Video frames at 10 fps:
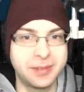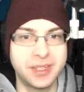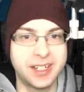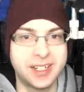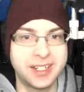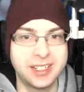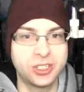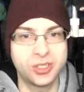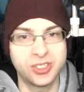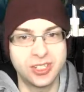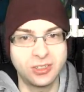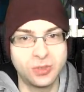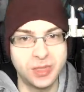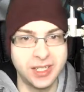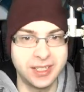I'm not interested into
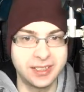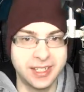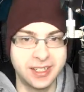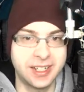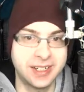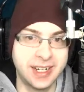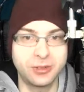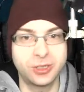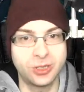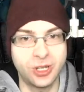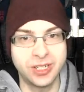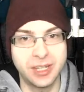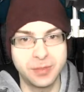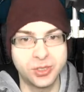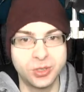making like an hour long
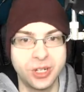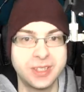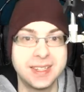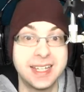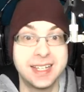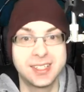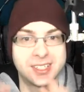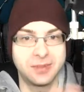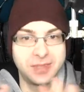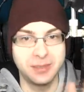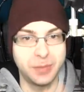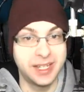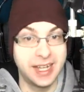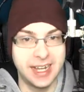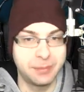episode unless something
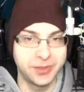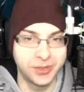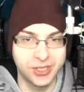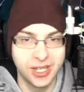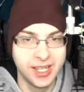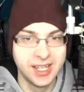big happens.